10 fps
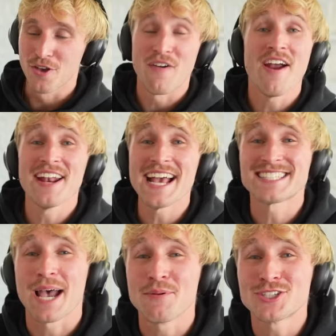very
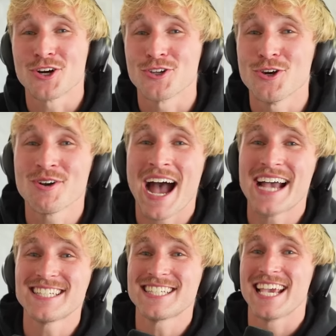next episode you
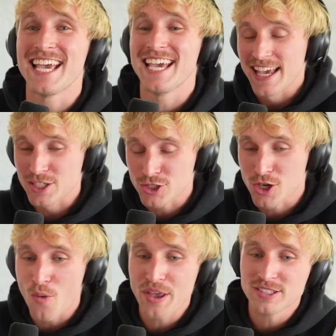guys see is
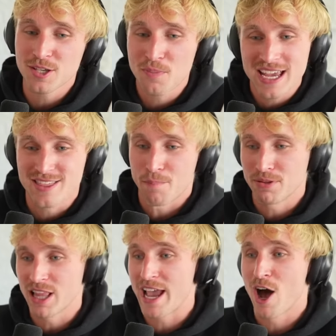going to be the
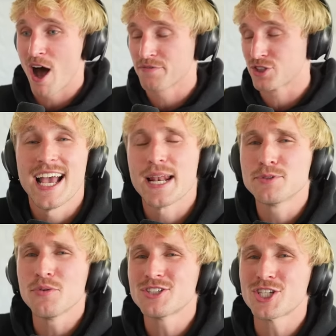playoffs. And I'm
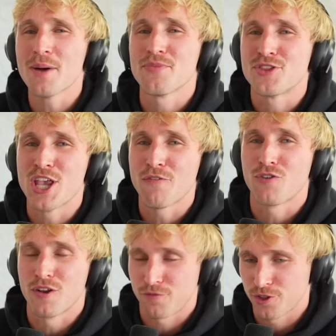doing something
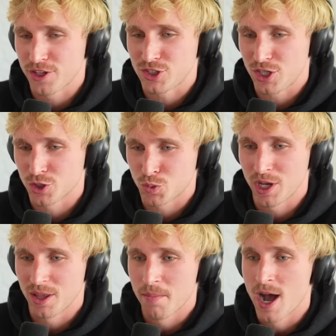different for this year's
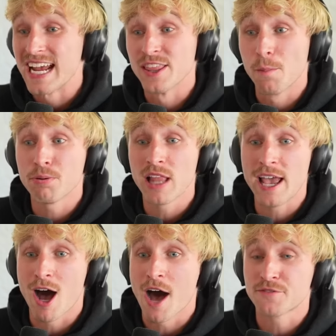Wheel of MUT. In the
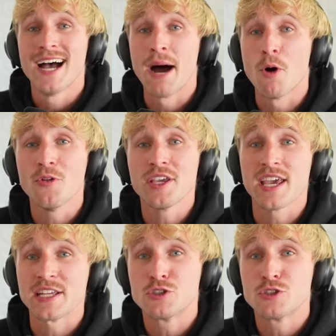playoffs, I'm only getting